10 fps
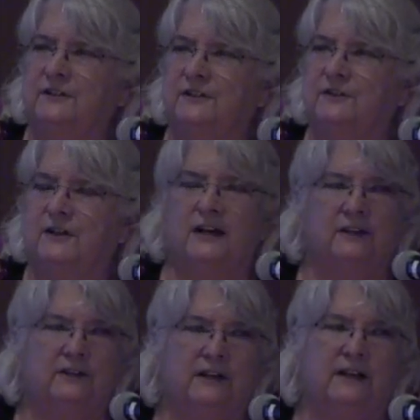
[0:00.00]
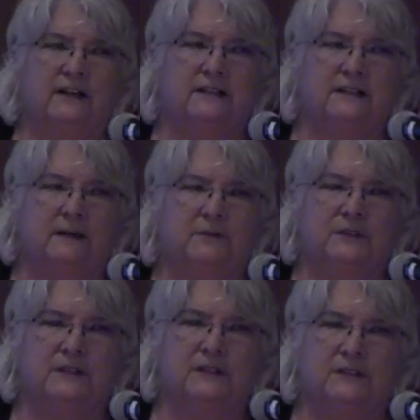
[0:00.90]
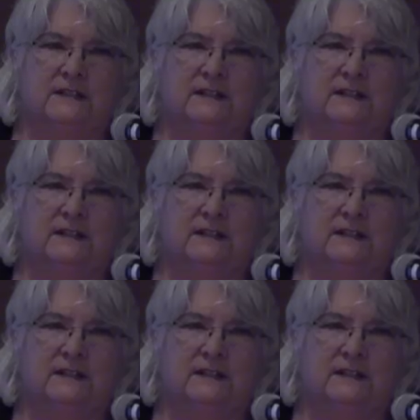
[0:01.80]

to try and create exceptions